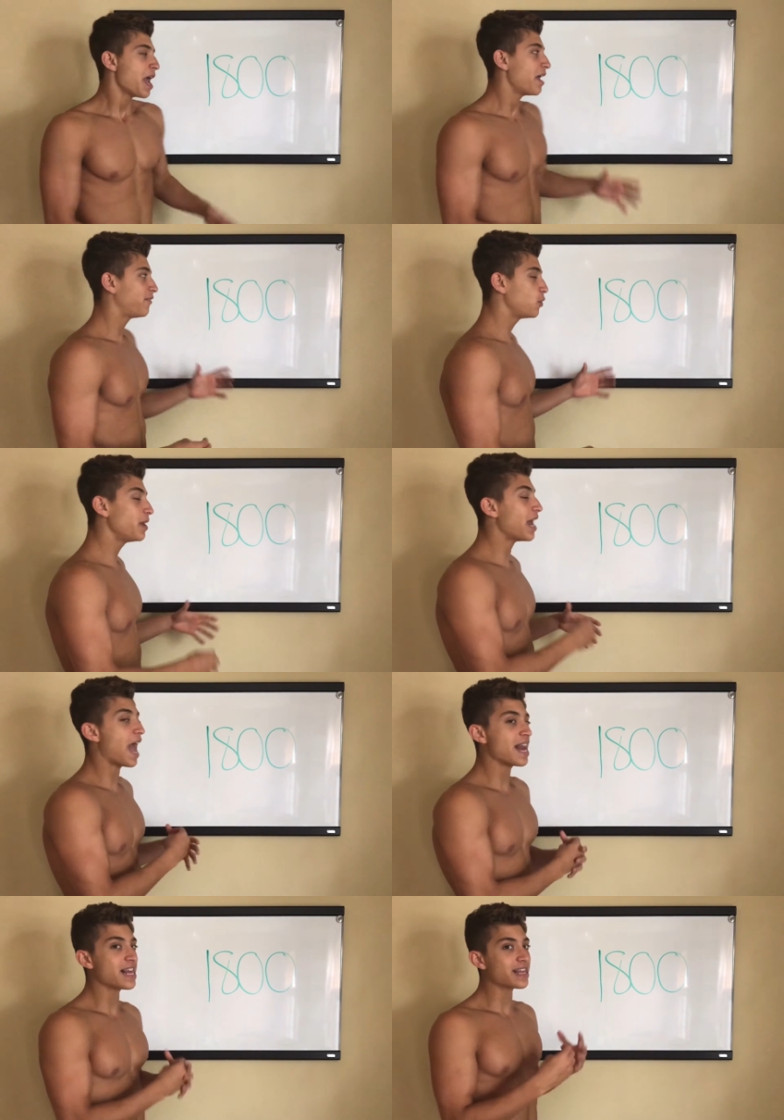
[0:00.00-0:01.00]
If you eat
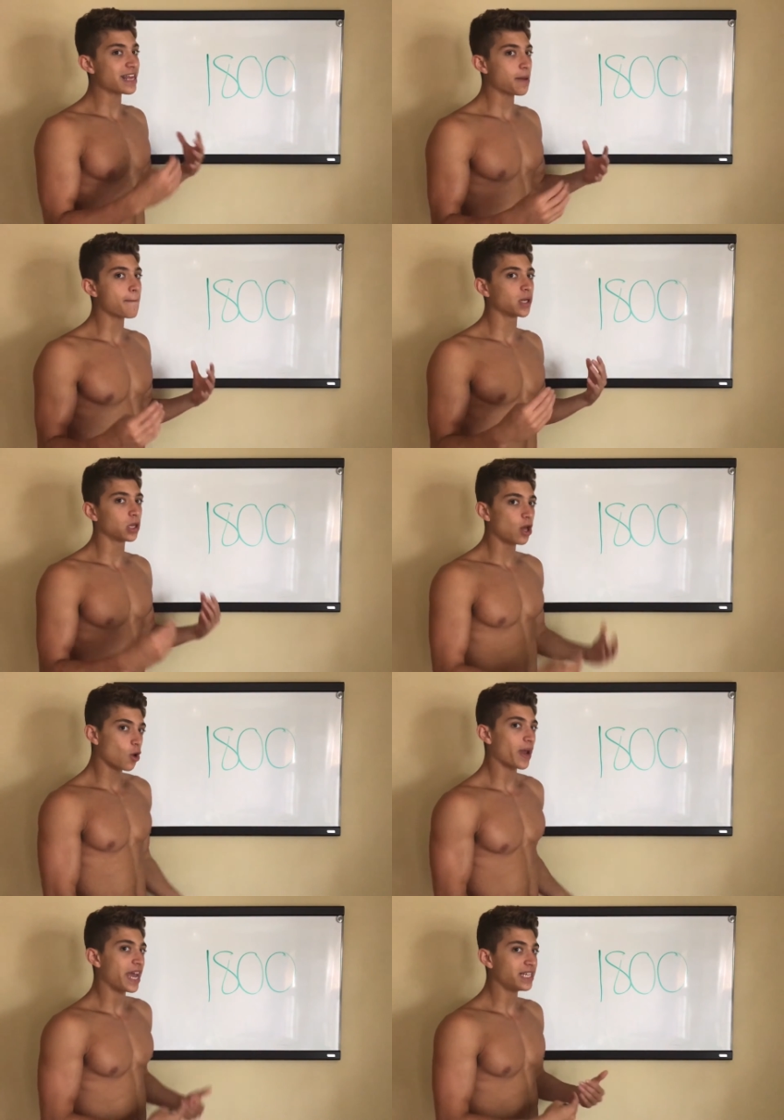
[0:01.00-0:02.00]
anything
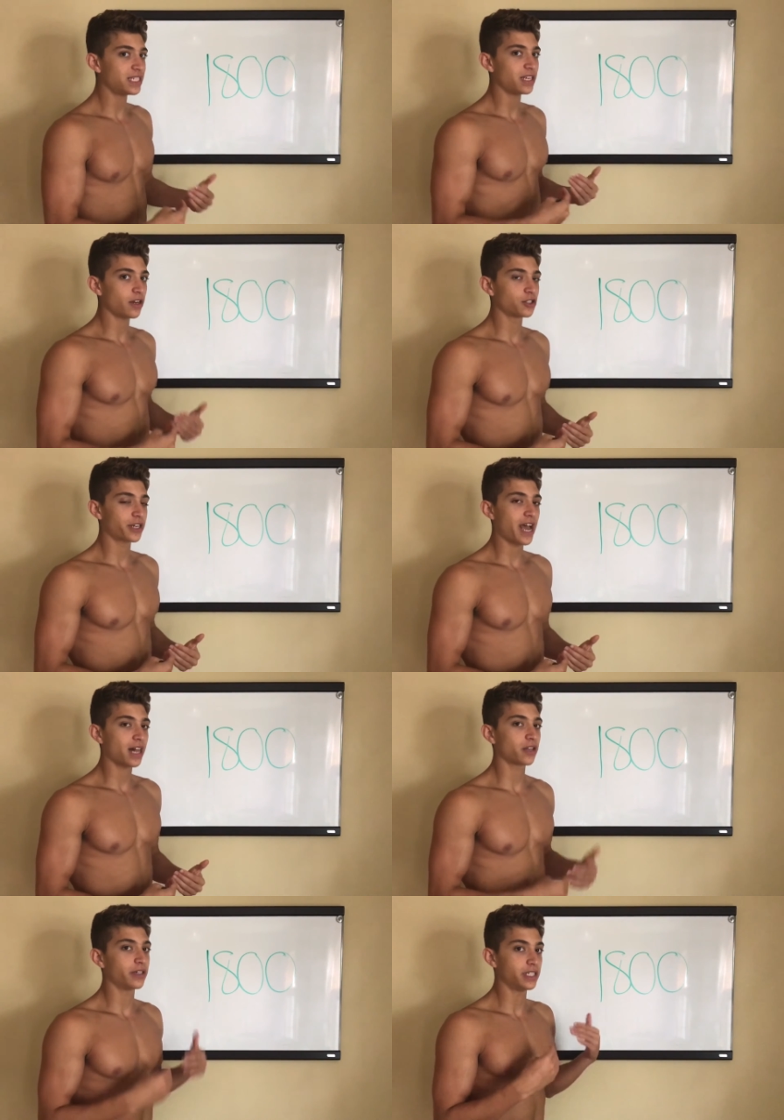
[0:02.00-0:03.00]
below eighteen hundred
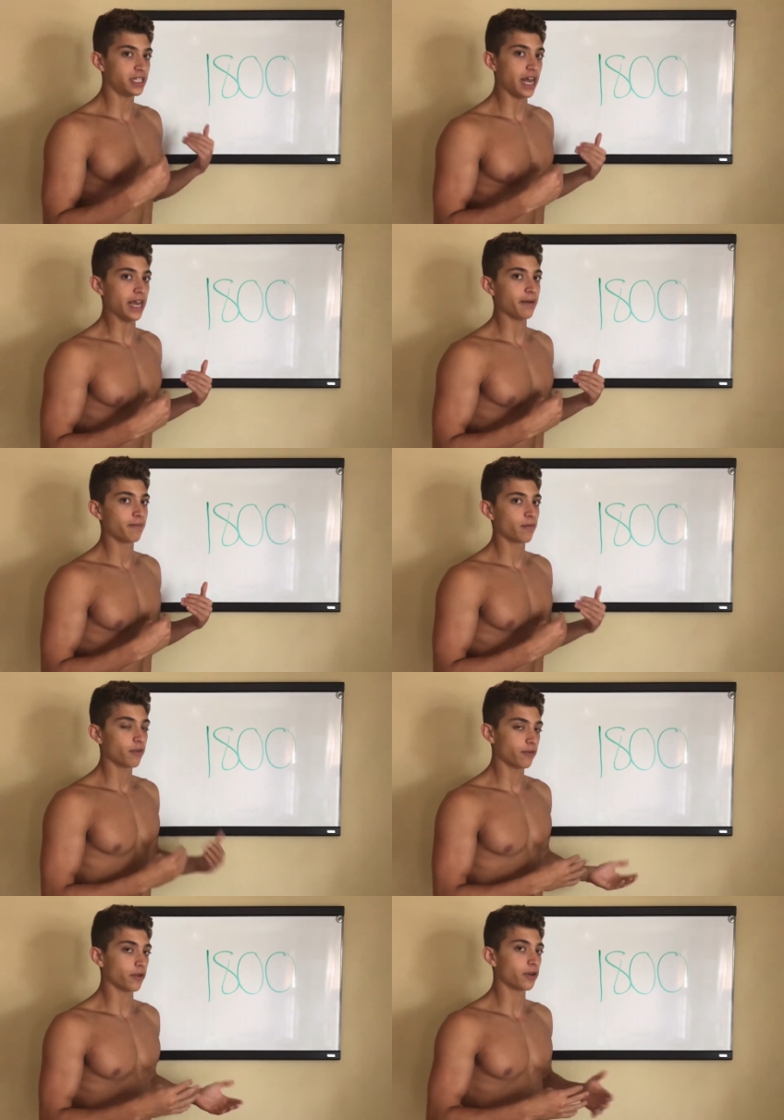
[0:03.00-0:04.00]
calories a day
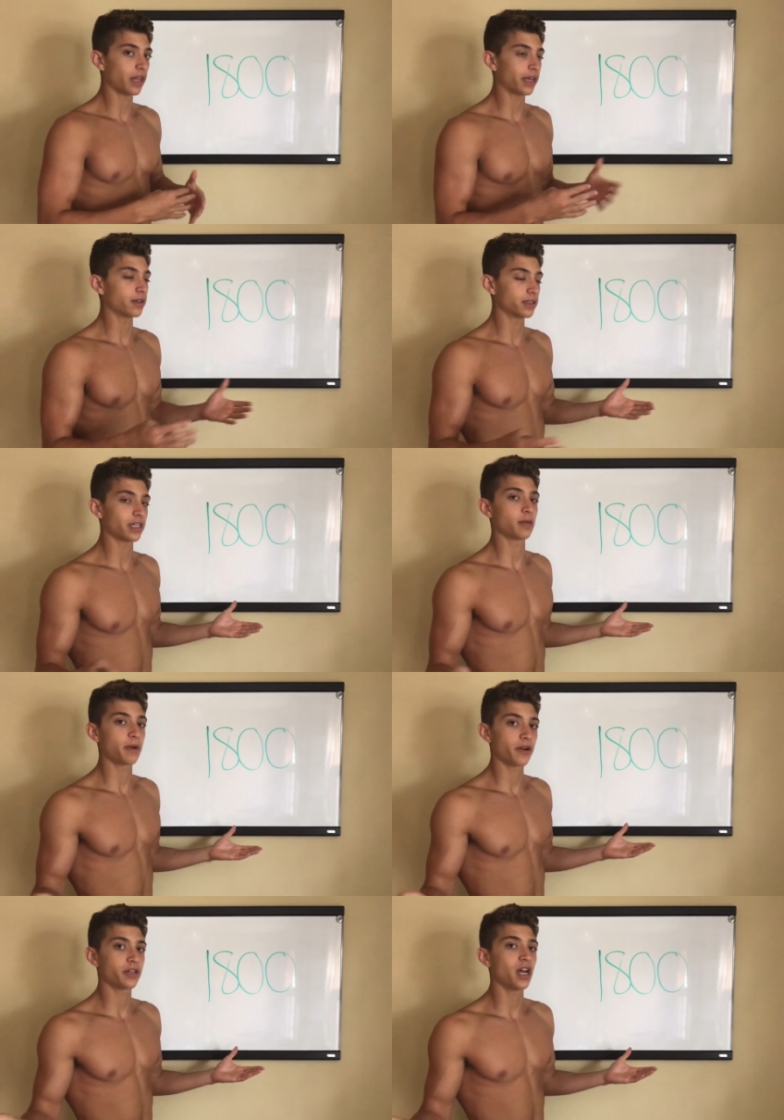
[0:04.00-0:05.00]
for like an extended
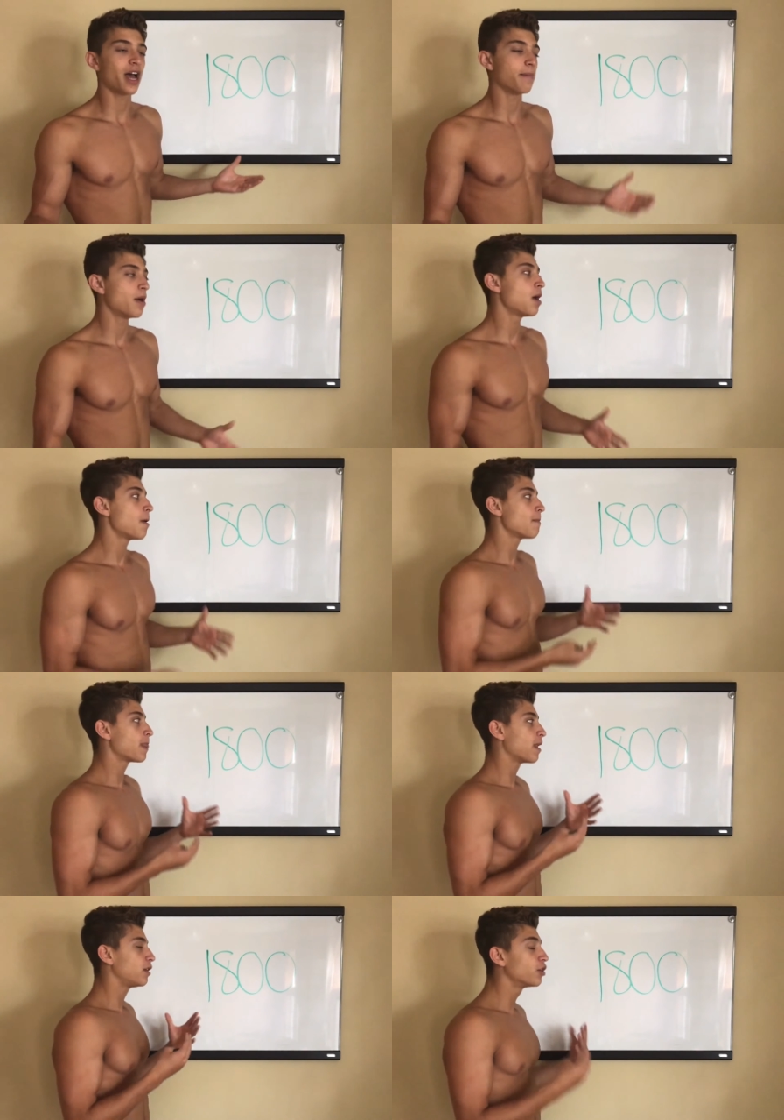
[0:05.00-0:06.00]
period of time,
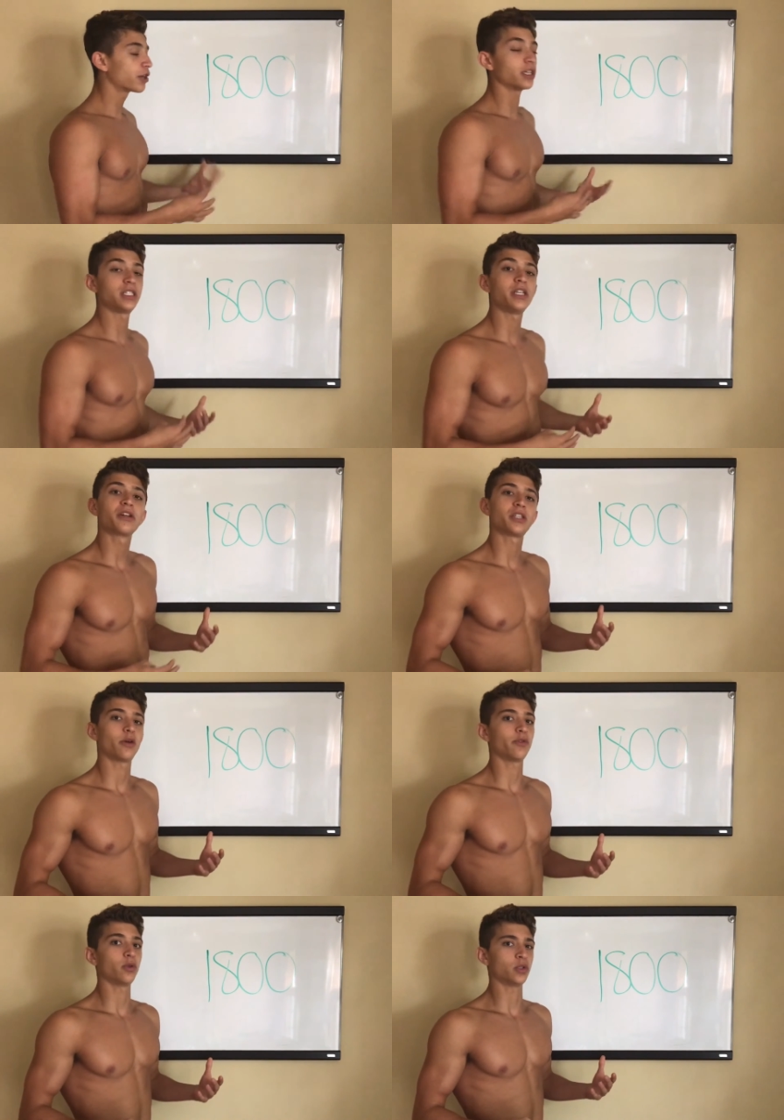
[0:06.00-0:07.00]
you're gonna see
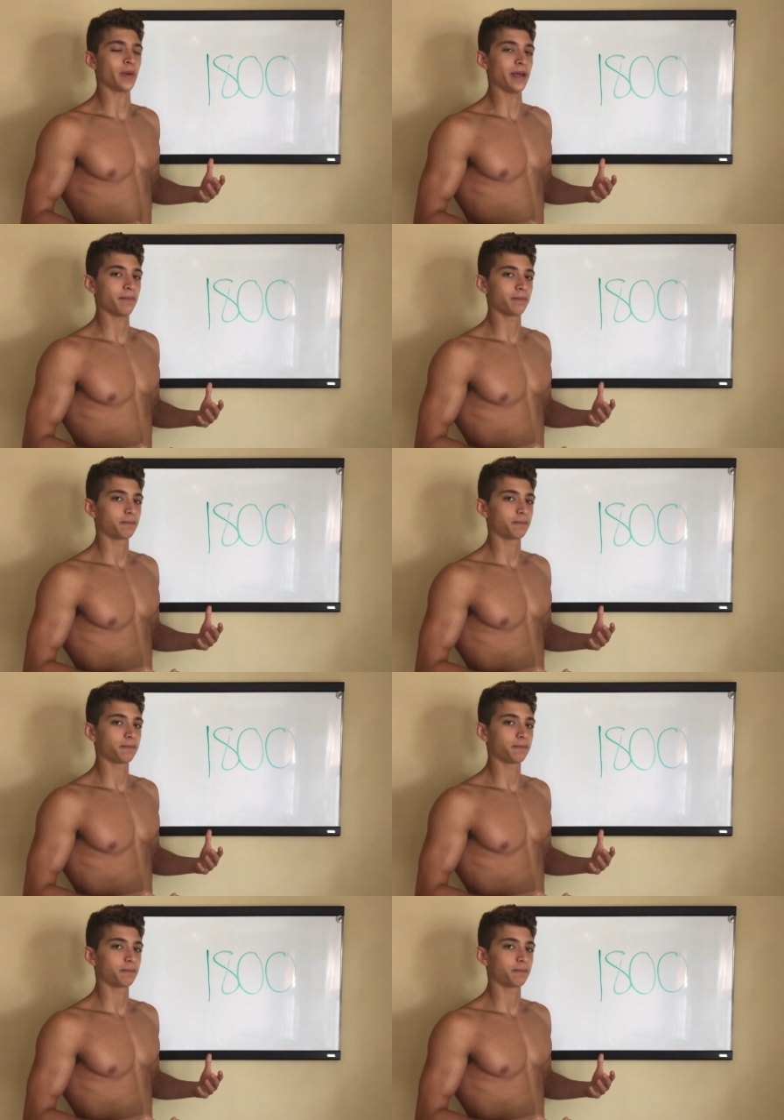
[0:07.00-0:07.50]
yourself lose weight.